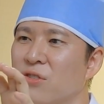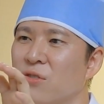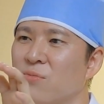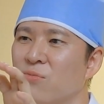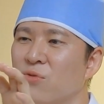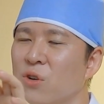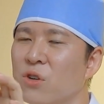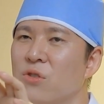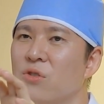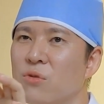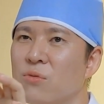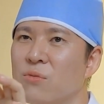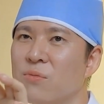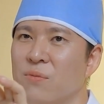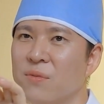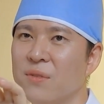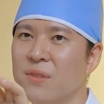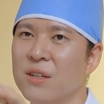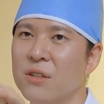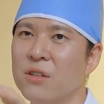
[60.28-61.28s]
the volume
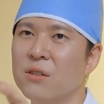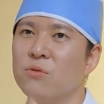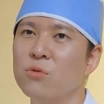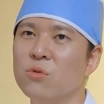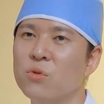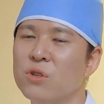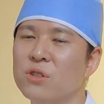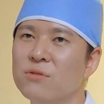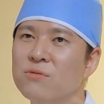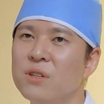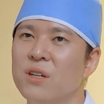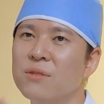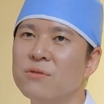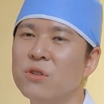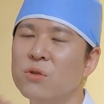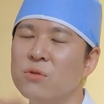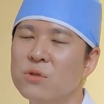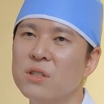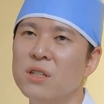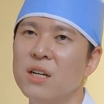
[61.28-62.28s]
in the
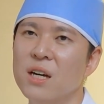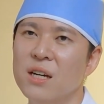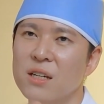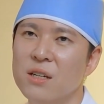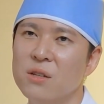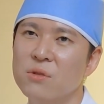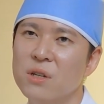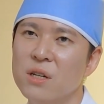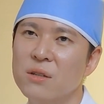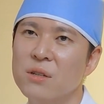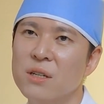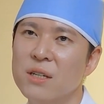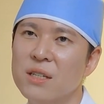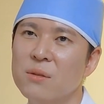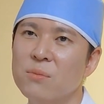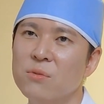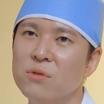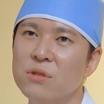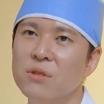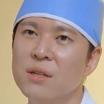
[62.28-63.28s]
45-degree line around the
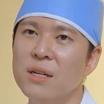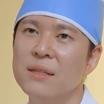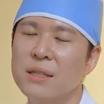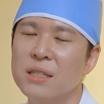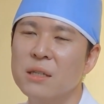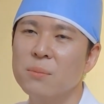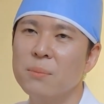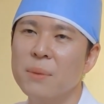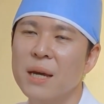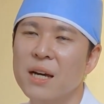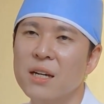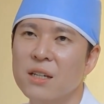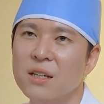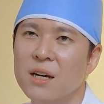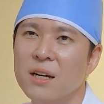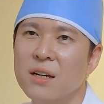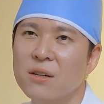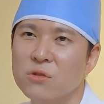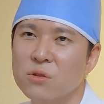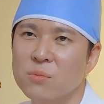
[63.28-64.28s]
hips and the back
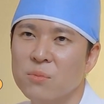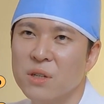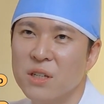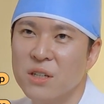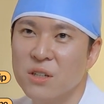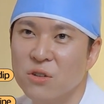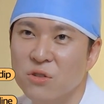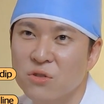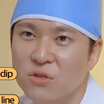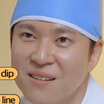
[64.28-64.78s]
line of the buttocks.